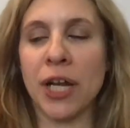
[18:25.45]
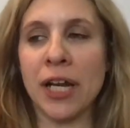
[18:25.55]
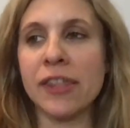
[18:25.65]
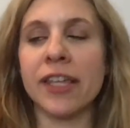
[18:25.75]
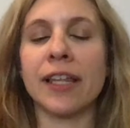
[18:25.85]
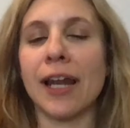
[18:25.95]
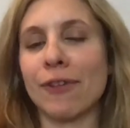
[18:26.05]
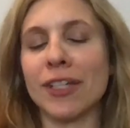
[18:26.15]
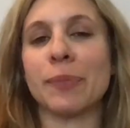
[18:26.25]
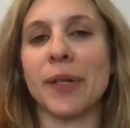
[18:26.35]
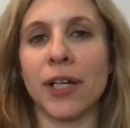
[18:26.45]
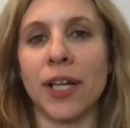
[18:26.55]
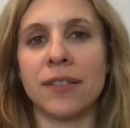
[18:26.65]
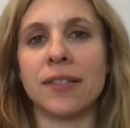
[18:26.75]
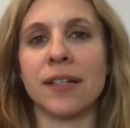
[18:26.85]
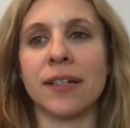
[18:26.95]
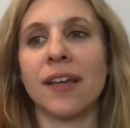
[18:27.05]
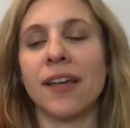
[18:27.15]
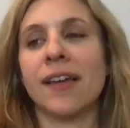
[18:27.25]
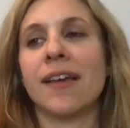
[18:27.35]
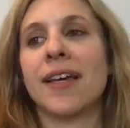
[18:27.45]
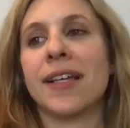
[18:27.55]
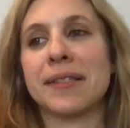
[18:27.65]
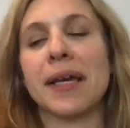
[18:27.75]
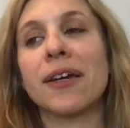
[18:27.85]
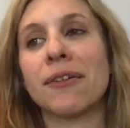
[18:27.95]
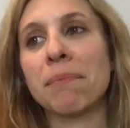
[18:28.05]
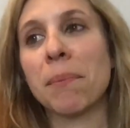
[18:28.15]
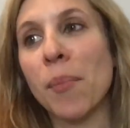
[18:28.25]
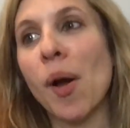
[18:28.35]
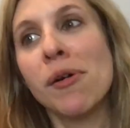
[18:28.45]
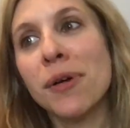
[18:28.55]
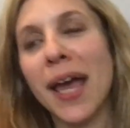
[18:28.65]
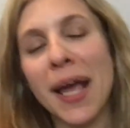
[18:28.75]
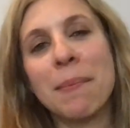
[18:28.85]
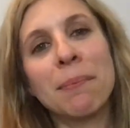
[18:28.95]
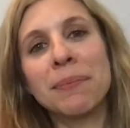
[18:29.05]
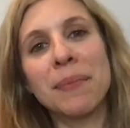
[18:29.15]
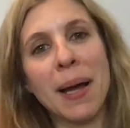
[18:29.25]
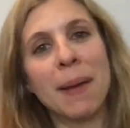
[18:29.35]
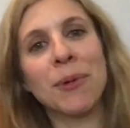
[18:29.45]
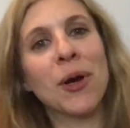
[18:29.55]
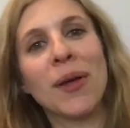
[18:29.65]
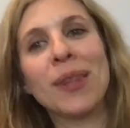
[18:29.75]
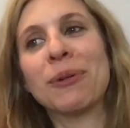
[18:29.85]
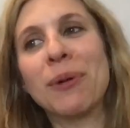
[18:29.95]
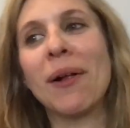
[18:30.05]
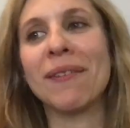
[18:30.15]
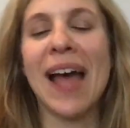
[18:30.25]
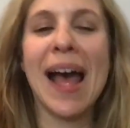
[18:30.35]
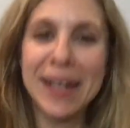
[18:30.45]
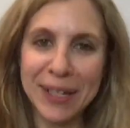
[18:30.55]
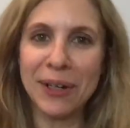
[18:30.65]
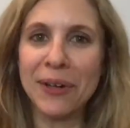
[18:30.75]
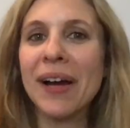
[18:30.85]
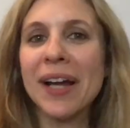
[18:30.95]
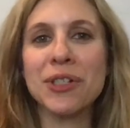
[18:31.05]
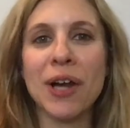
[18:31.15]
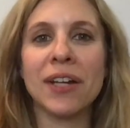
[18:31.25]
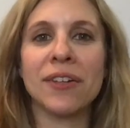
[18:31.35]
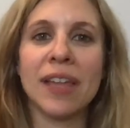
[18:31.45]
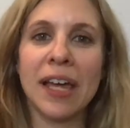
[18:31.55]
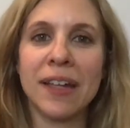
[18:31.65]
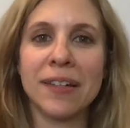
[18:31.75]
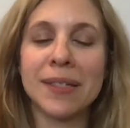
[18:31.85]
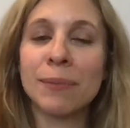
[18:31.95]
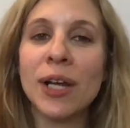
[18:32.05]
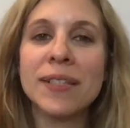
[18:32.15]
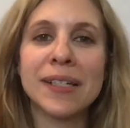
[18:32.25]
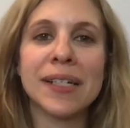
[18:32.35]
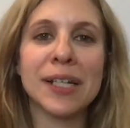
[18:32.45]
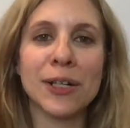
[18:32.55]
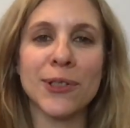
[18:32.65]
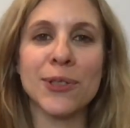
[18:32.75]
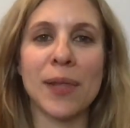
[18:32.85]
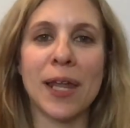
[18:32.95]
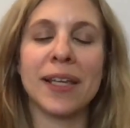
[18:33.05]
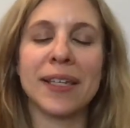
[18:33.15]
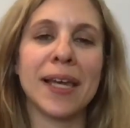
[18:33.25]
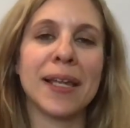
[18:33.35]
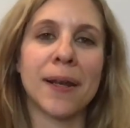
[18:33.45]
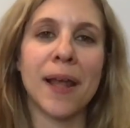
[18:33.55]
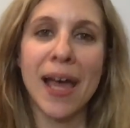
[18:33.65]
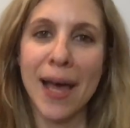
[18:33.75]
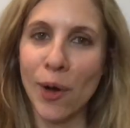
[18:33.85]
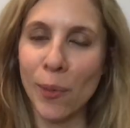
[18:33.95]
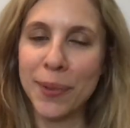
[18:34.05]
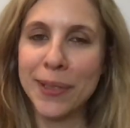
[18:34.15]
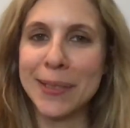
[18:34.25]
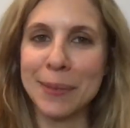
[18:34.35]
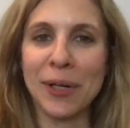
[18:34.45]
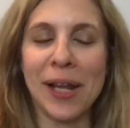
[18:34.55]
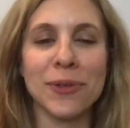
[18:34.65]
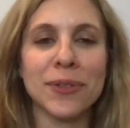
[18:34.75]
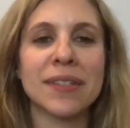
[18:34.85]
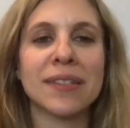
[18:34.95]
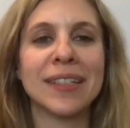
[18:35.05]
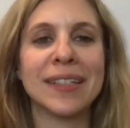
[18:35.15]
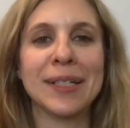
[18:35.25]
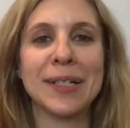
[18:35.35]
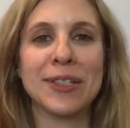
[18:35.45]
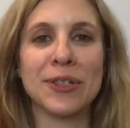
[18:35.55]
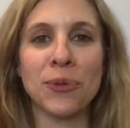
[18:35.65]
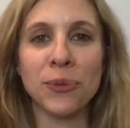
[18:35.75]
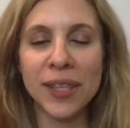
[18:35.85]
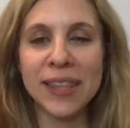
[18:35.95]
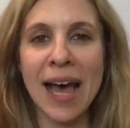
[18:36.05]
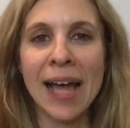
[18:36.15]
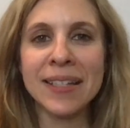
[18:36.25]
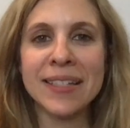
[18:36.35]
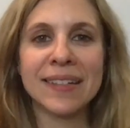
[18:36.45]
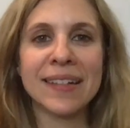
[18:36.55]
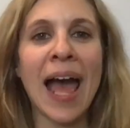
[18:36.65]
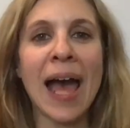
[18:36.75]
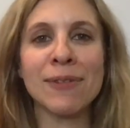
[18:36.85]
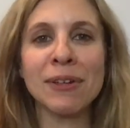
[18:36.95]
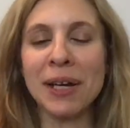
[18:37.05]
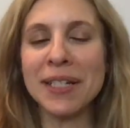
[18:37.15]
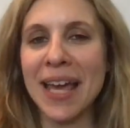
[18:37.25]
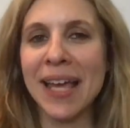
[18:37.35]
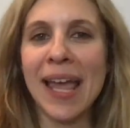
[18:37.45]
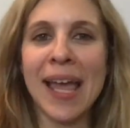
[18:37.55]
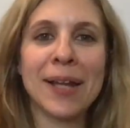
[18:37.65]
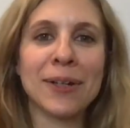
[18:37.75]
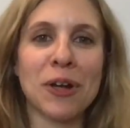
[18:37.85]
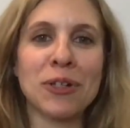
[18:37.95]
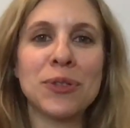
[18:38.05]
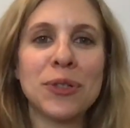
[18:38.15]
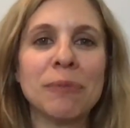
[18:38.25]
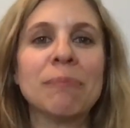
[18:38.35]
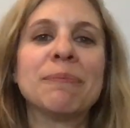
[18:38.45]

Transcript: Anything that I've experienced that it's like, okay, I'm going through all of that, I try to then summarize it in here so that it can help someone else. So with that, have a great day, and I'll talk to you soon.